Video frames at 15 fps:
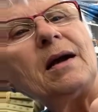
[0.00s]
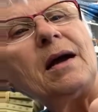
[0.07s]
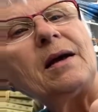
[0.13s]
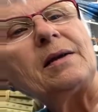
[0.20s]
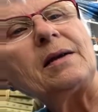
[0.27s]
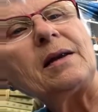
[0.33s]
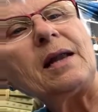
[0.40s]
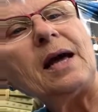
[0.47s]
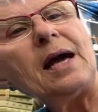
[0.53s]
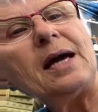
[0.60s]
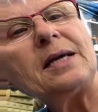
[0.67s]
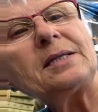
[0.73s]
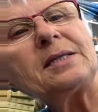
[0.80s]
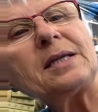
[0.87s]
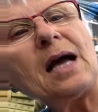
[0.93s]
And
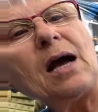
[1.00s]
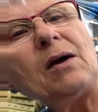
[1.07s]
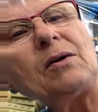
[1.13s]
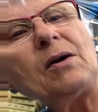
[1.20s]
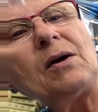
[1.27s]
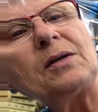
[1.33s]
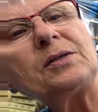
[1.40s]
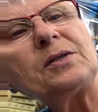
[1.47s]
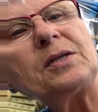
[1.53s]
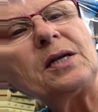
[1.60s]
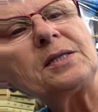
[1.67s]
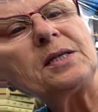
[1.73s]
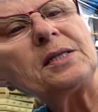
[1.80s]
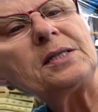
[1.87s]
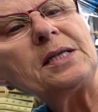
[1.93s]
last, how long
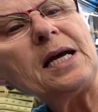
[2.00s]
does it